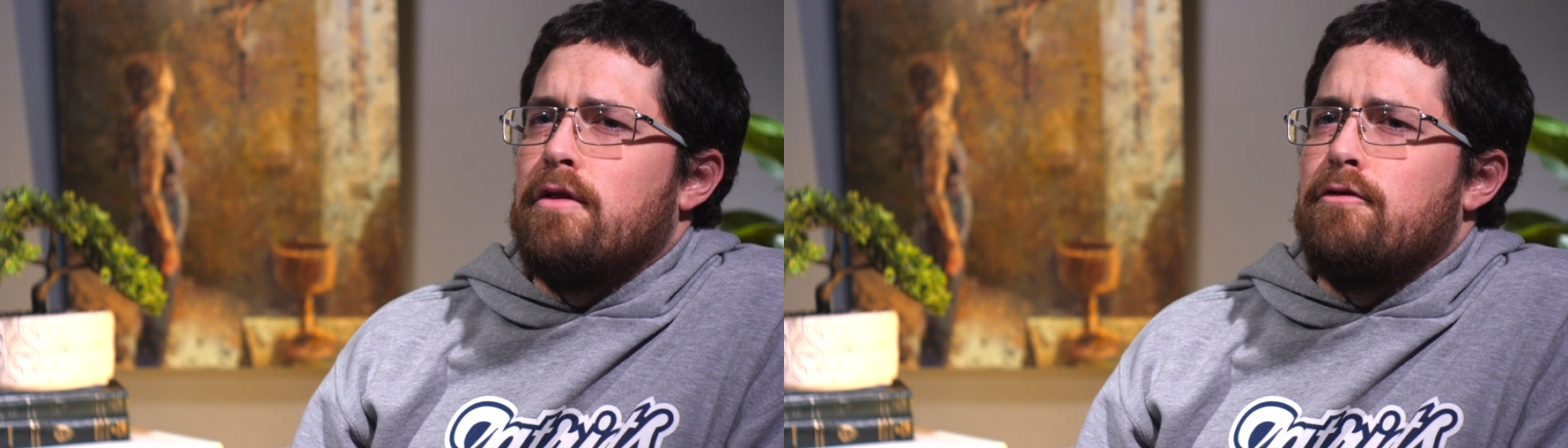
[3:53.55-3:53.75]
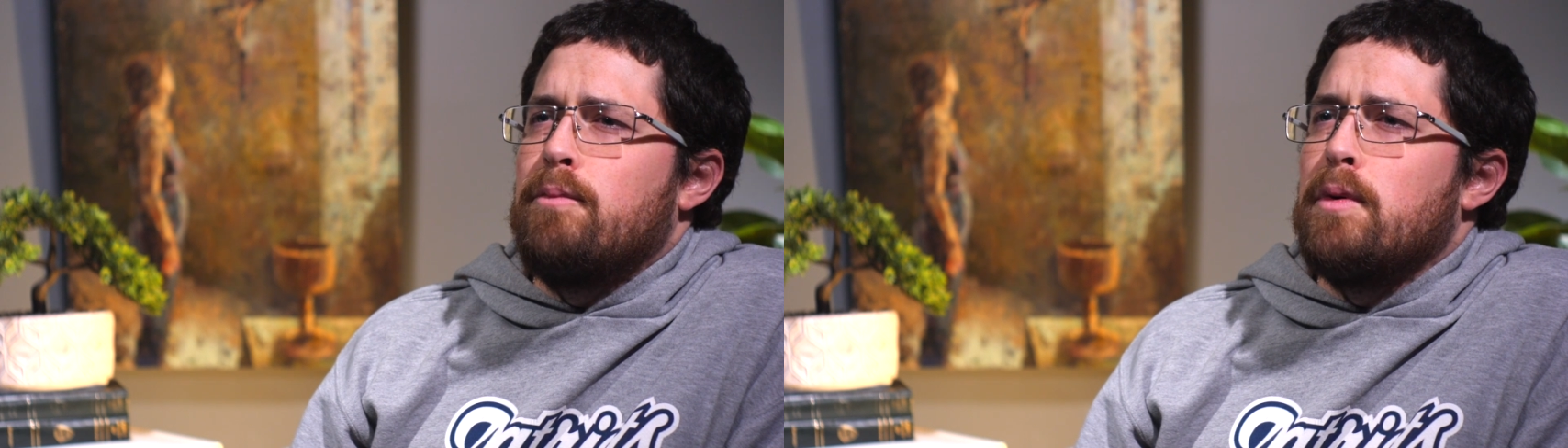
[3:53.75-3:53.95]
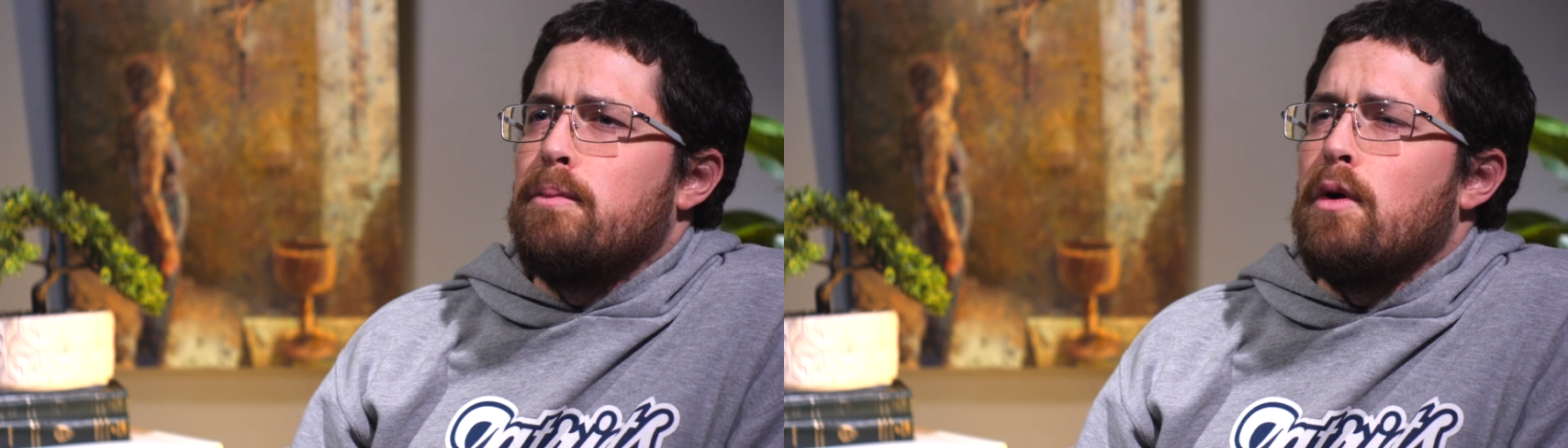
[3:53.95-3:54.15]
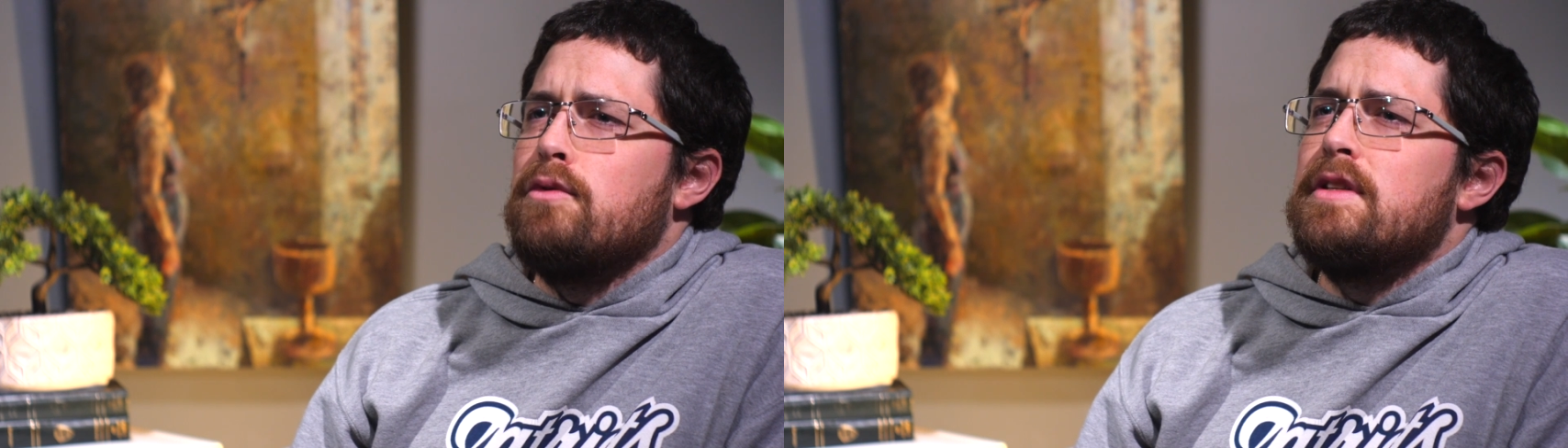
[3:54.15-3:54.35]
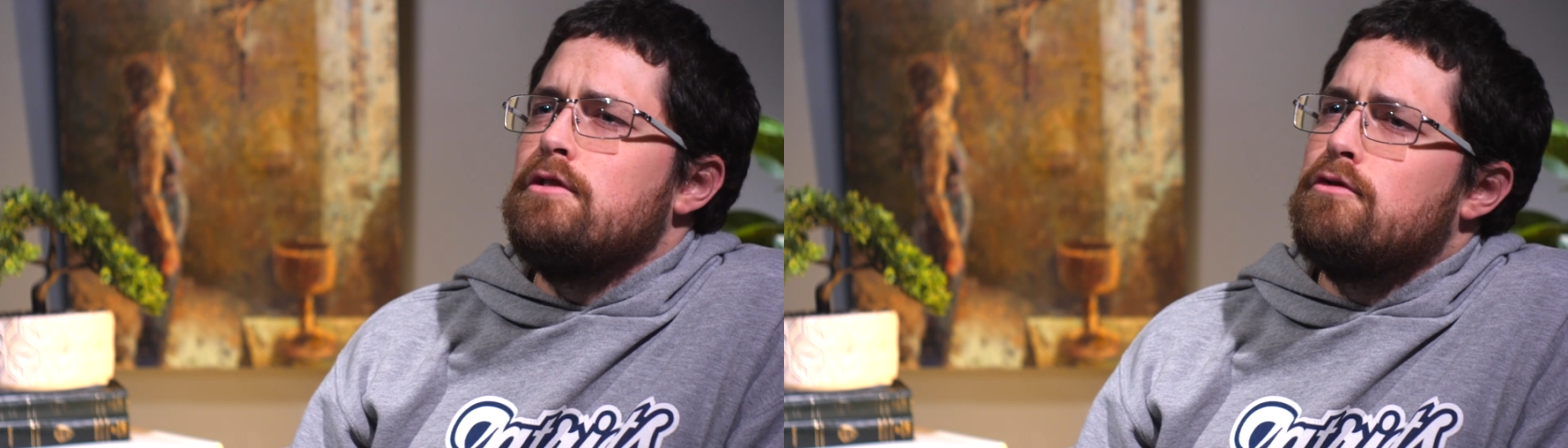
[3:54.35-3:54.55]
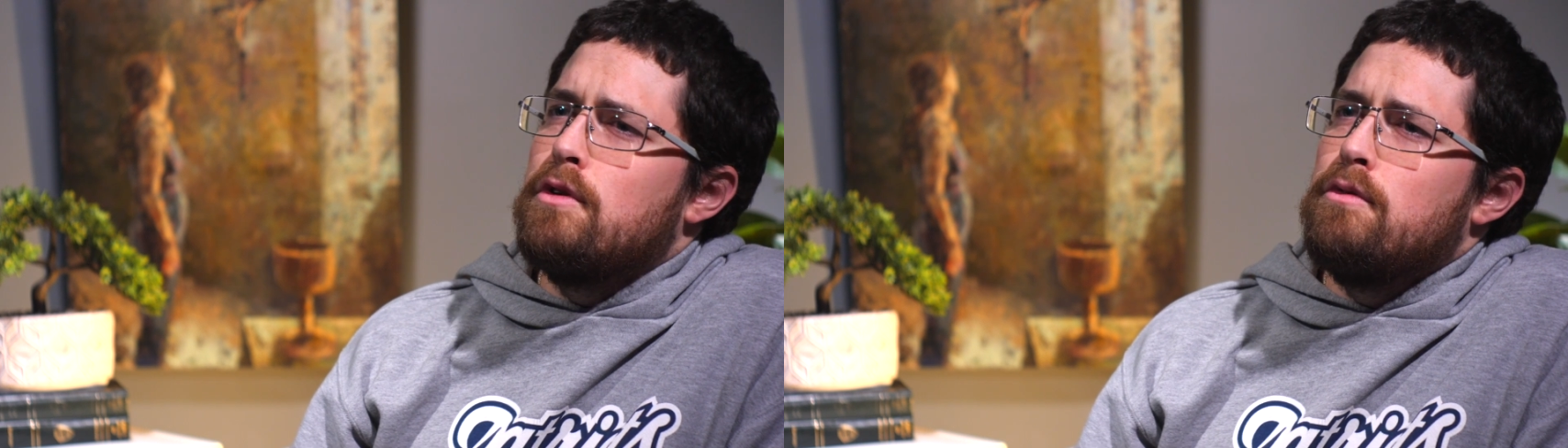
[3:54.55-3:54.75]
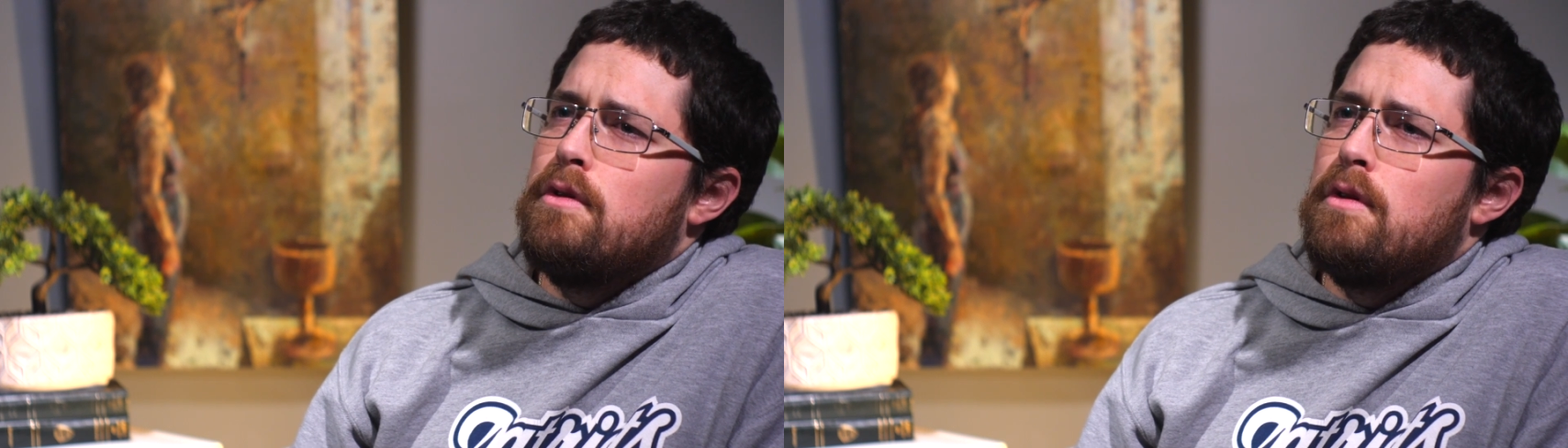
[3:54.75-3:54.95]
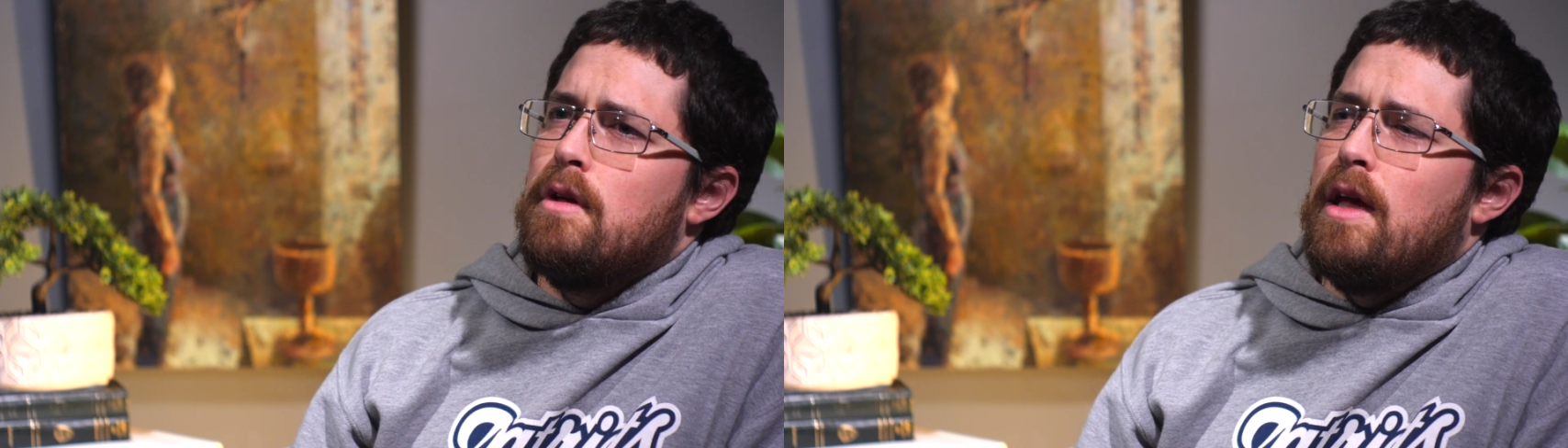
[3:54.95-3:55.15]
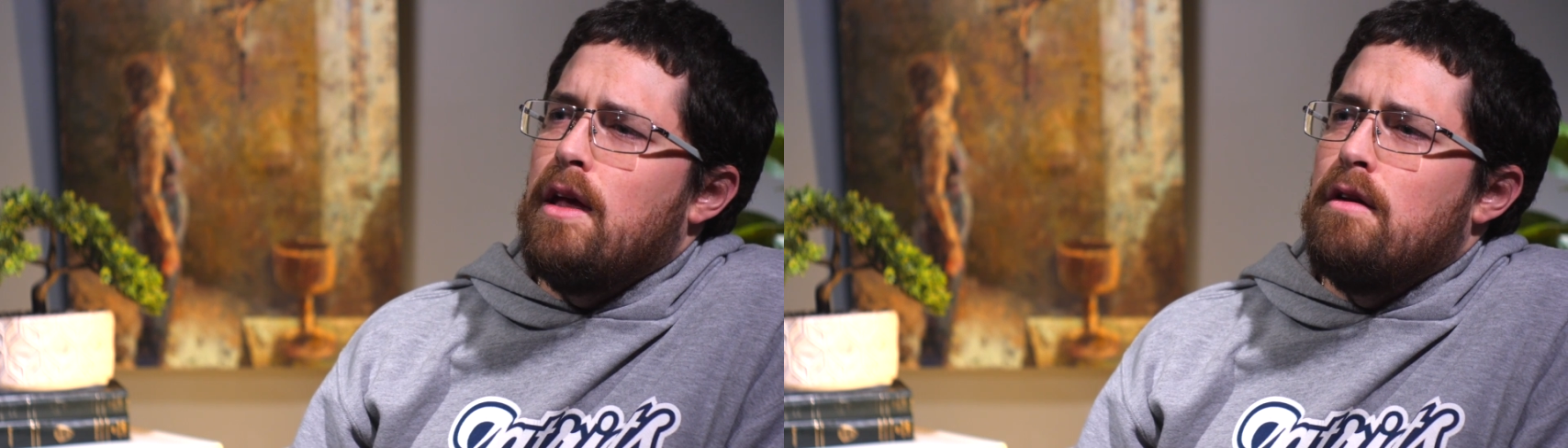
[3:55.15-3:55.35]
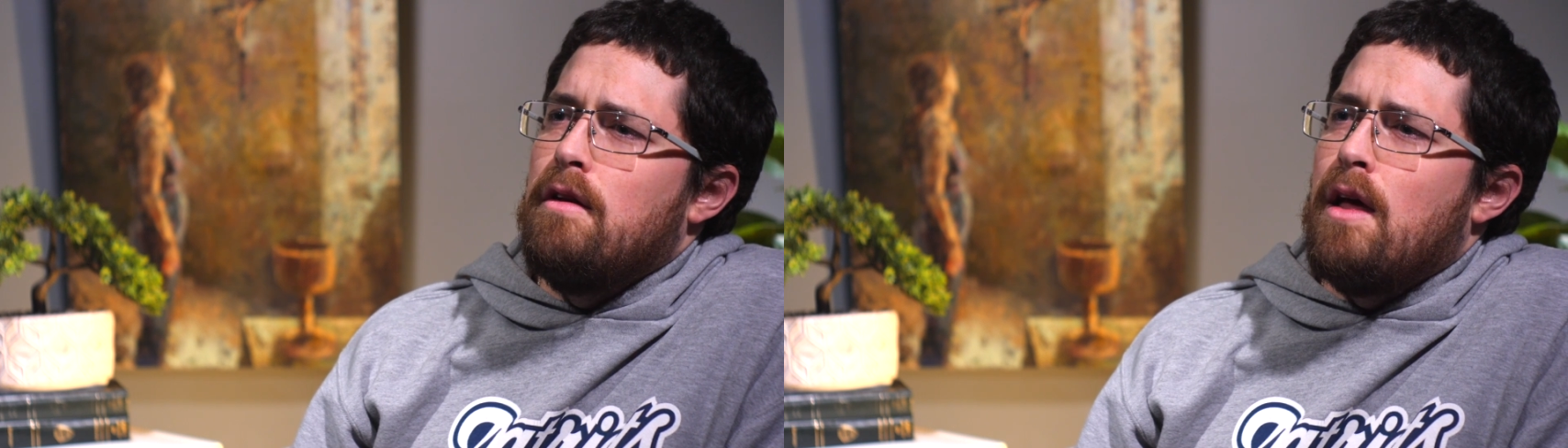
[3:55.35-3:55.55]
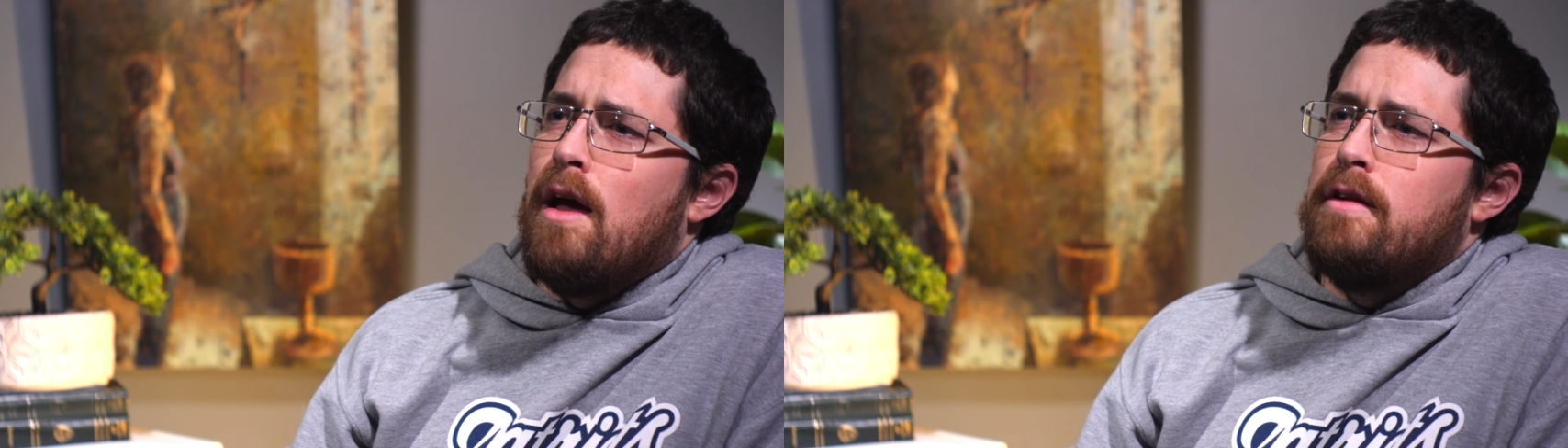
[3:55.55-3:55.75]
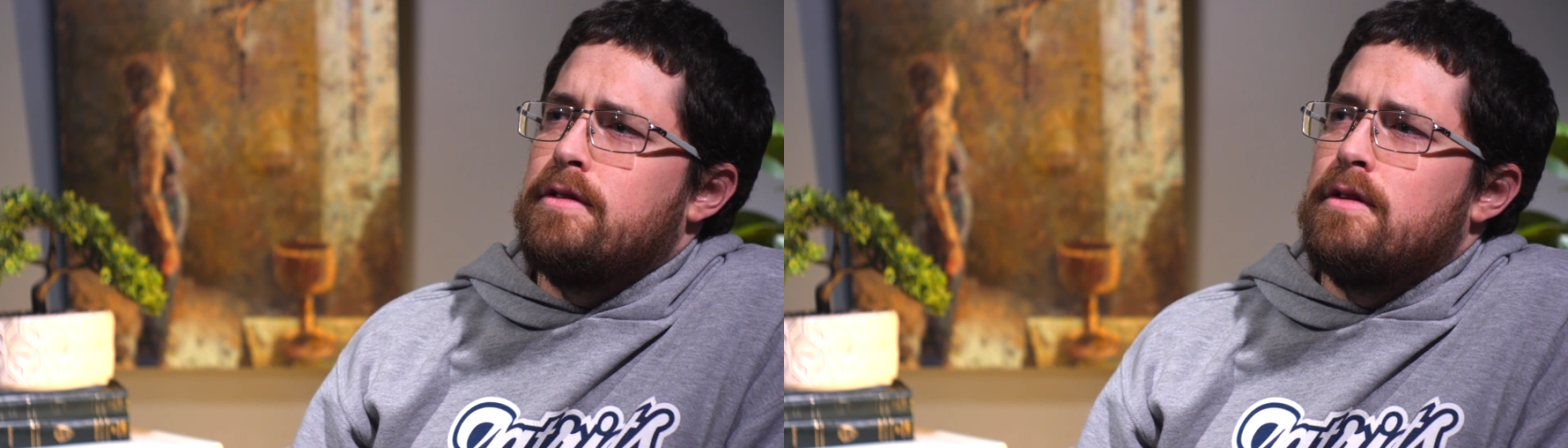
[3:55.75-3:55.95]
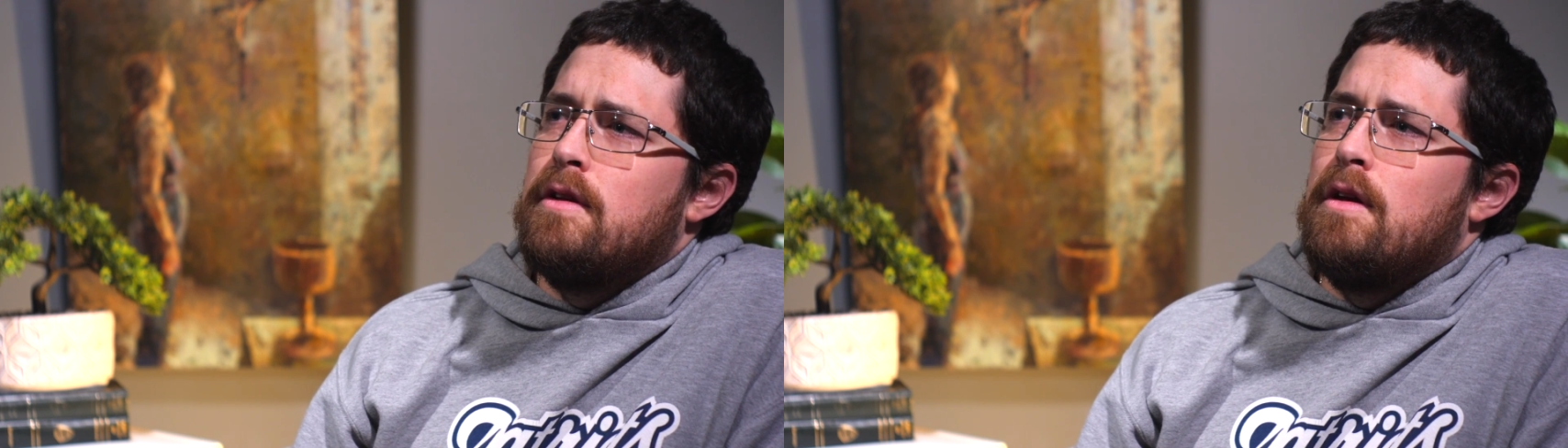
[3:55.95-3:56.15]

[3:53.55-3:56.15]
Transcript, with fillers: of proposing truth and not